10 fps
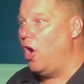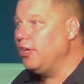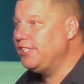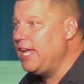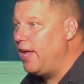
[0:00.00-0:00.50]

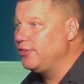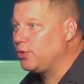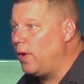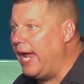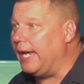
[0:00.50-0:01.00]
all
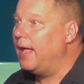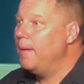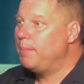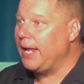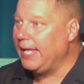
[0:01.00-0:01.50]
sounds
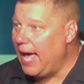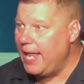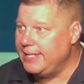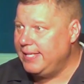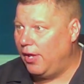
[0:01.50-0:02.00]
great, but I
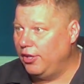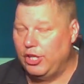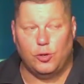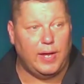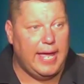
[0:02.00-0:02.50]
gotta
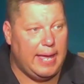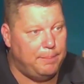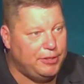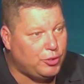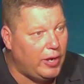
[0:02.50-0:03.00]
tell you,
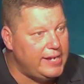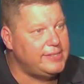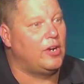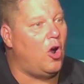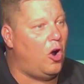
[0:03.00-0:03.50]
it
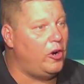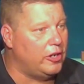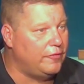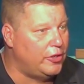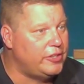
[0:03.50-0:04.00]
betrays the
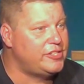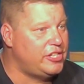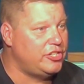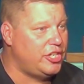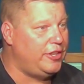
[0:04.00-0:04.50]
heart of their
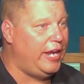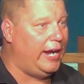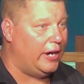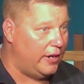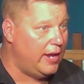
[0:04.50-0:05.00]
decision
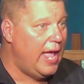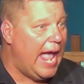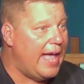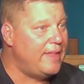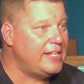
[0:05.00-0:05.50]
there.
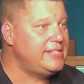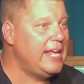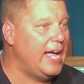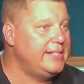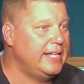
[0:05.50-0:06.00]
And that's
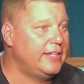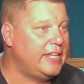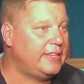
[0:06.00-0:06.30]
the idea